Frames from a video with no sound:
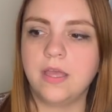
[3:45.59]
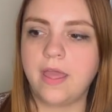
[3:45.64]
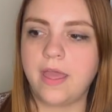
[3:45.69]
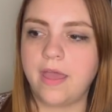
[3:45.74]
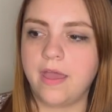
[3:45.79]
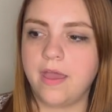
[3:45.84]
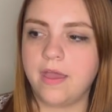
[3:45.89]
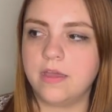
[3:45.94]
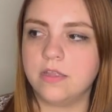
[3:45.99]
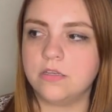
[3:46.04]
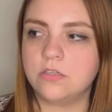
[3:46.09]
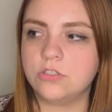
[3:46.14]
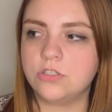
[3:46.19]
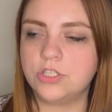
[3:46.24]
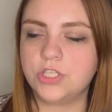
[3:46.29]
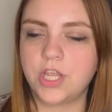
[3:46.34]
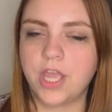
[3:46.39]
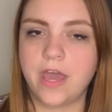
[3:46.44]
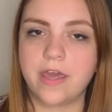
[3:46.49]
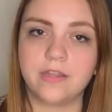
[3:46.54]
and
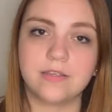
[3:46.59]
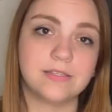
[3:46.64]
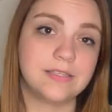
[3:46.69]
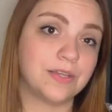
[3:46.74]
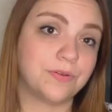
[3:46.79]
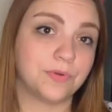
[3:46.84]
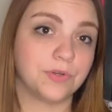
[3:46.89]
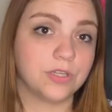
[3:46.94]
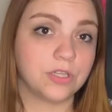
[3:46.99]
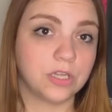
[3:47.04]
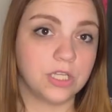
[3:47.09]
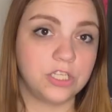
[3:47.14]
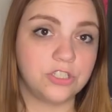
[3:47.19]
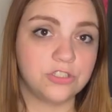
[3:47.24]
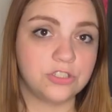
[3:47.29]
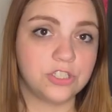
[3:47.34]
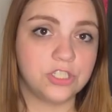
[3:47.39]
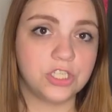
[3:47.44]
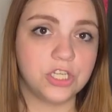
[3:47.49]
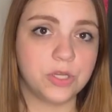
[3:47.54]
she had a secret
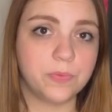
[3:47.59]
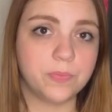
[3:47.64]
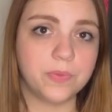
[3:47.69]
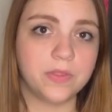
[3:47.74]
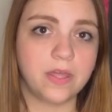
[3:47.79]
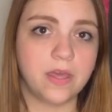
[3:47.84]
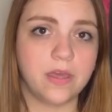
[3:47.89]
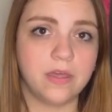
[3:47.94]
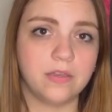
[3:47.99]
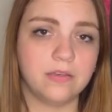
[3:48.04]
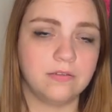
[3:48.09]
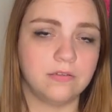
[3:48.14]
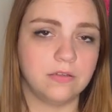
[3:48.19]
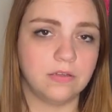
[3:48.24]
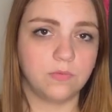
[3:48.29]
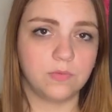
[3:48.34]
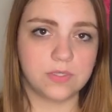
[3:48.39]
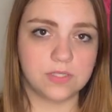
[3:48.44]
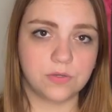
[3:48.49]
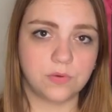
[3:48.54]
relationship that
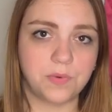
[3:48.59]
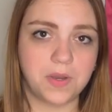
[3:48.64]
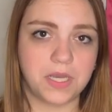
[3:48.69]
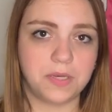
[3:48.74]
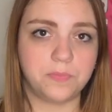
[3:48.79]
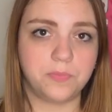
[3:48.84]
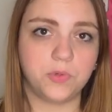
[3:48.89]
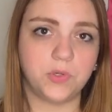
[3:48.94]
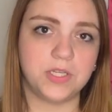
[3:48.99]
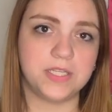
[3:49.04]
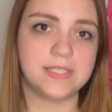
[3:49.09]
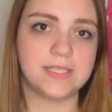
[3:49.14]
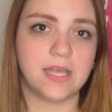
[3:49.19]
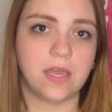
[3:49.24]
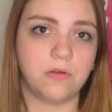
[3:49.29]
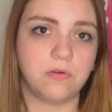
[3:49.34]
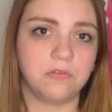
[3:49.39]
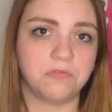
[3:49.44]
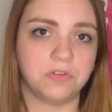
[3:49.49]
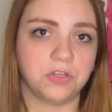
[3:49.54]
was already
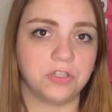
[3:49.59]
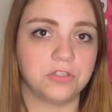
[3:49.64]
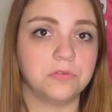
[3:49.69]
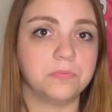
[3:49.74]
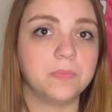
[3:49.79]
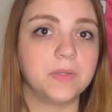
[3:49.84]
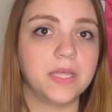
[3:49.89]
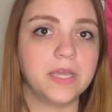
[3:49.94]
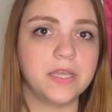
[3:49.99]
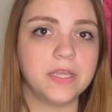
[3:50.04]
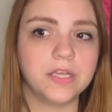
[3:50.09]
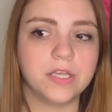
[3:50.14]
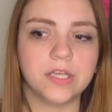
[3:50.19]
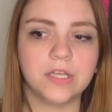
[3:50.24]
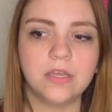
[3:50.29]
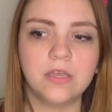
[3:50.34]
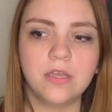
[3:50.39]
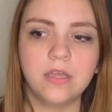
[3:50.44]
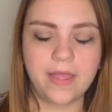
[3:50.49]
preset with another player.